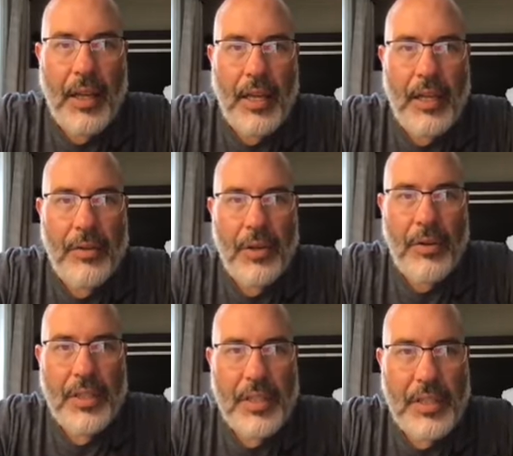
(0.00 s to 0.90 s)
You'll
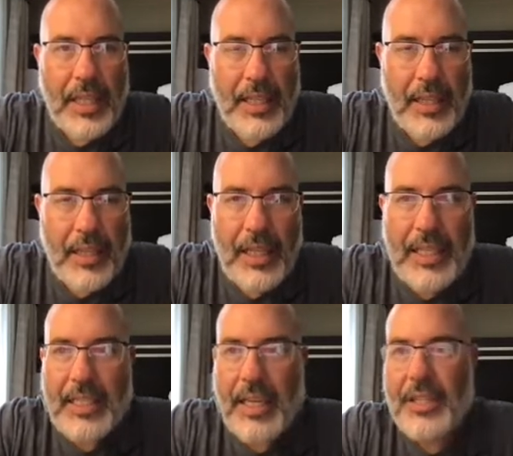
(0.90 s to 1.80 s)
notice that
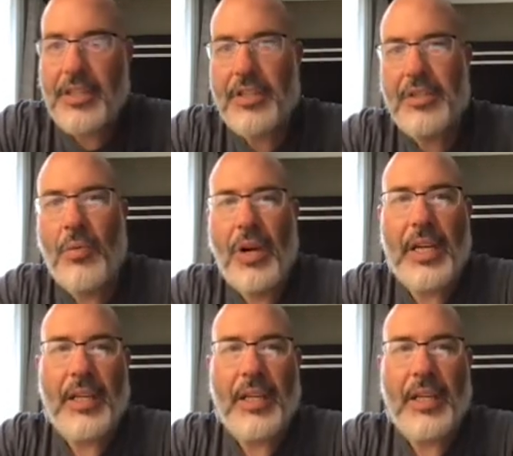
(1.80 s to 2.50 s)
it's not just white,